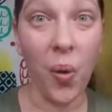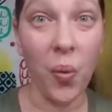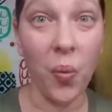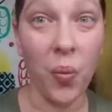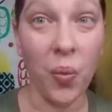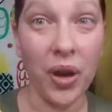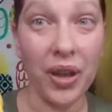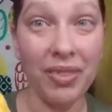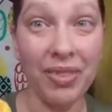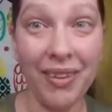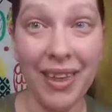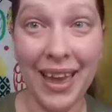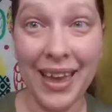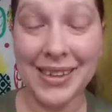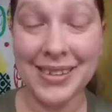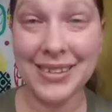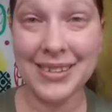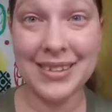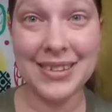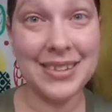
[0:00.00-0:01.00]
One
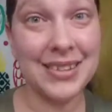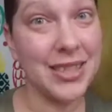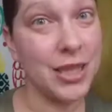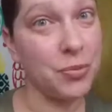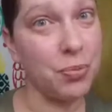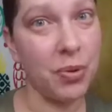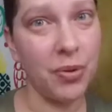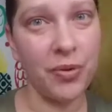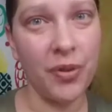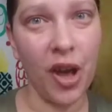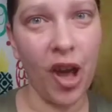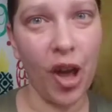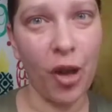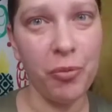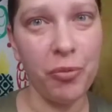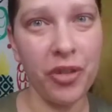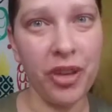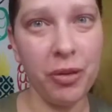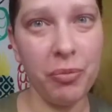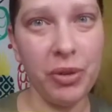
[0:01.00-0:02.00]
last sip of
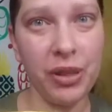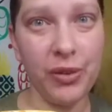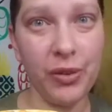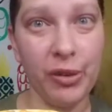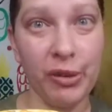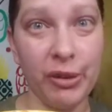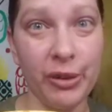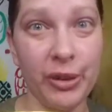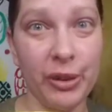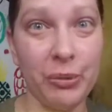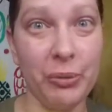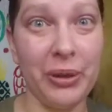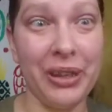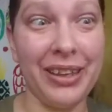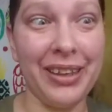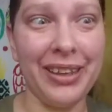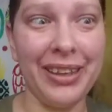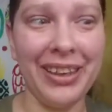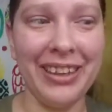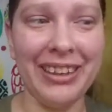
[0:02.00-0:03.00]
coffee before
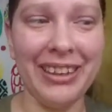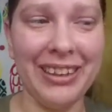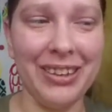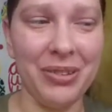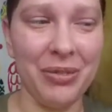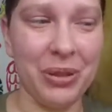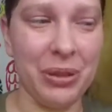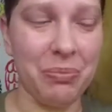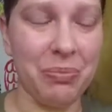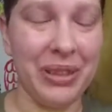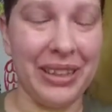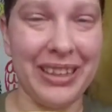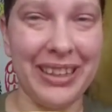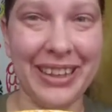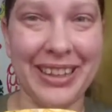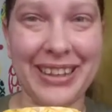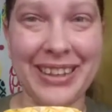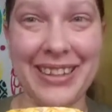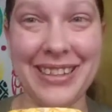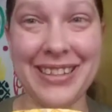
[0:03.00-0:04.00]
we
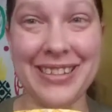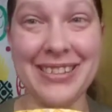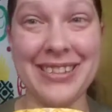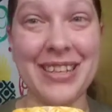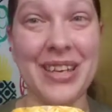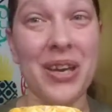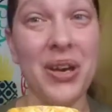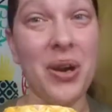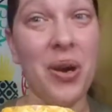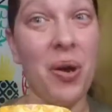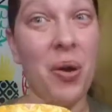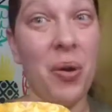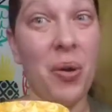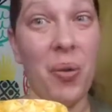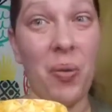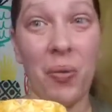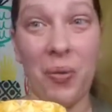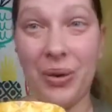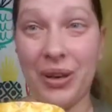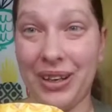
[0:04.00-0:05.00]
begin this,
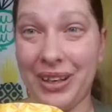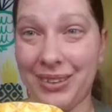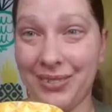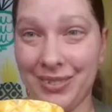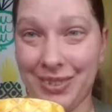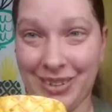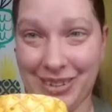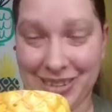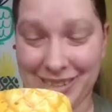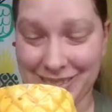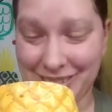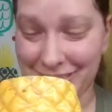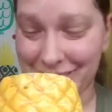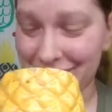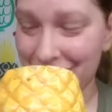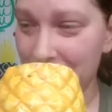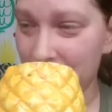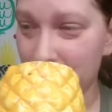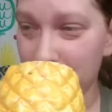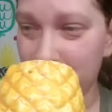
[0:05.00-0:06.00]
whatever this is
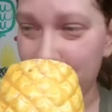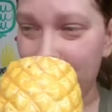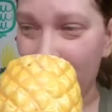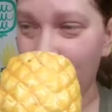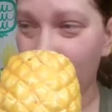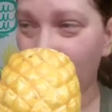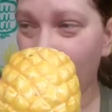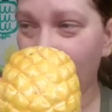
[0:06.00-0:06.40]
going to be.